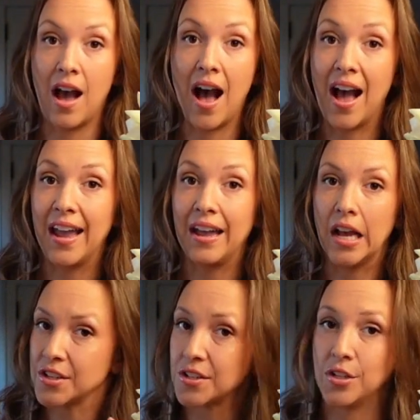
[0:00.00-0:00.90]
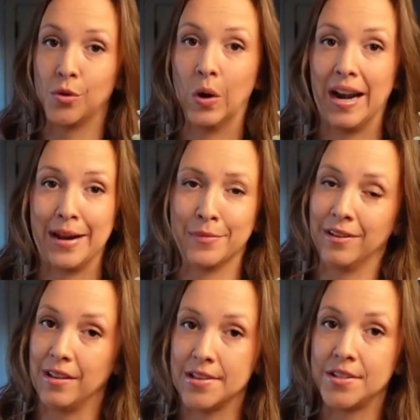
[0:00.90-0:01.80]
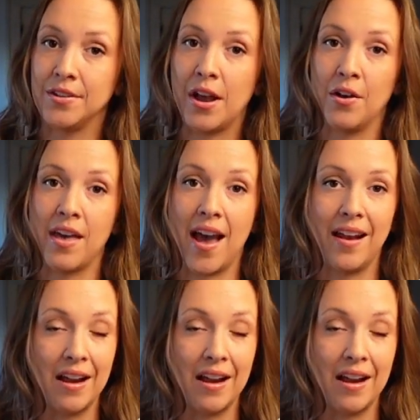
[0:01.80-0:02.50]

I just adore amaryllis, you know that.